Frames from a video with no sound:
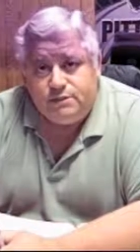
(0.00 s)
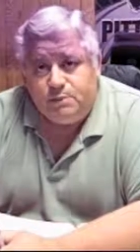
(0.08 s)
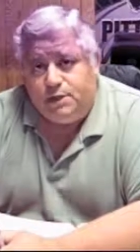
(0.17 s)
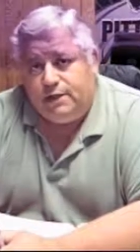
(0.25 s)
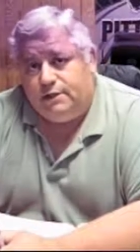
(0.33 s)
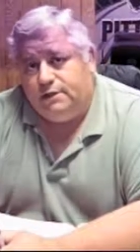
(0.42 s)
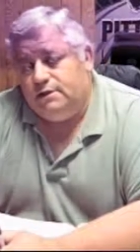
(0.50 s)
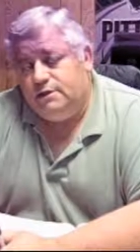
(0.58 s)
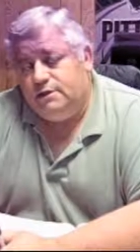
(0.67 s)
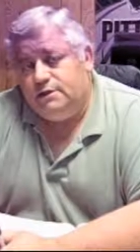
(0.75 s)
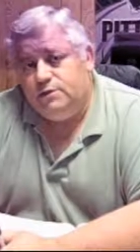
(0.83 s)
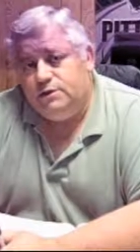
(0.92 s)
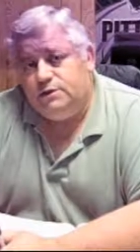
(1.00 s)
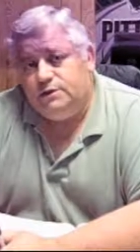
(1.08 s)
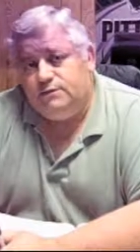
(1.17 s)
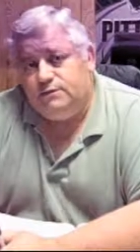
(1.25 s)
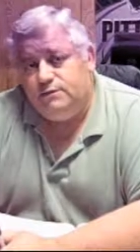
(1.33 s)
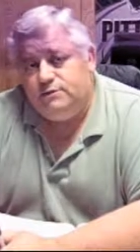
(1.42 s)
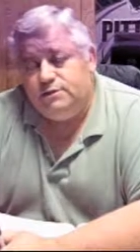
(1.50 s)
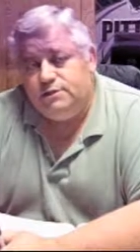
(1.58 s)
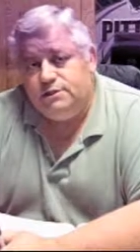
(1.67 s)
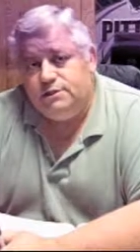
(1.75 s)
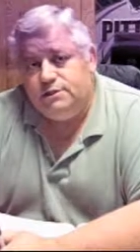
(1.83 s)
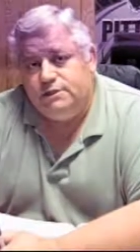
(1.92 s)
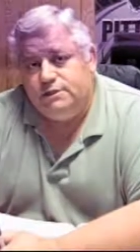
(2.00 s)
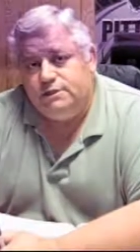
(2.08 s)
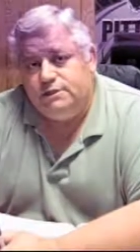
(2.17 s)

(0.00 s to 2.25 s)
And what's unfortunate is that the